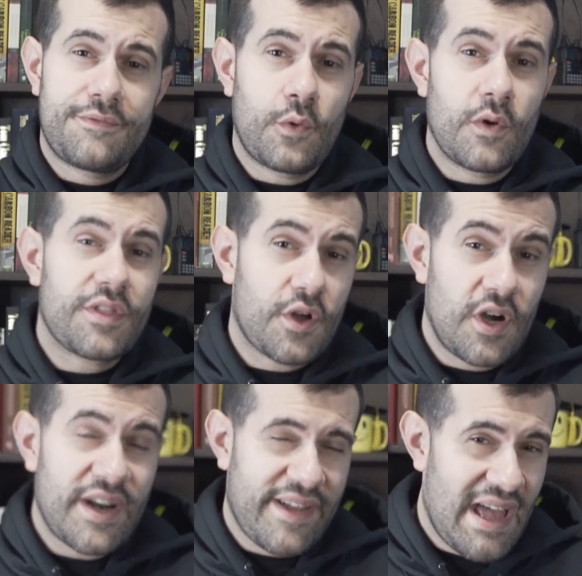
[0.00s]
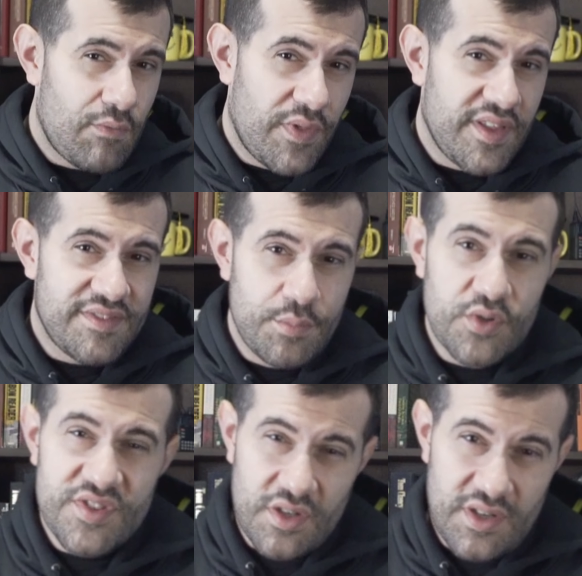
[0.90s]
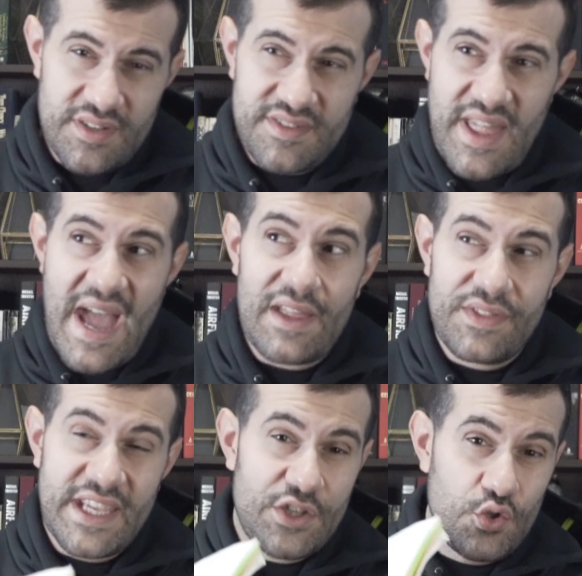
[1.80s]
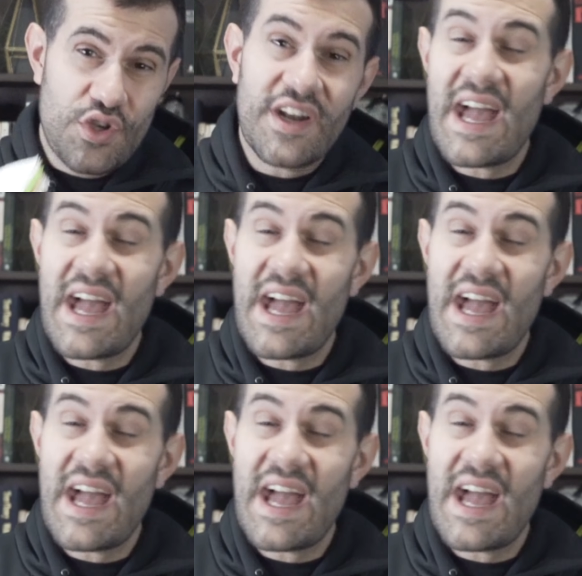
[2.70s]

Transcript: fourth con I have with these boots is that they do not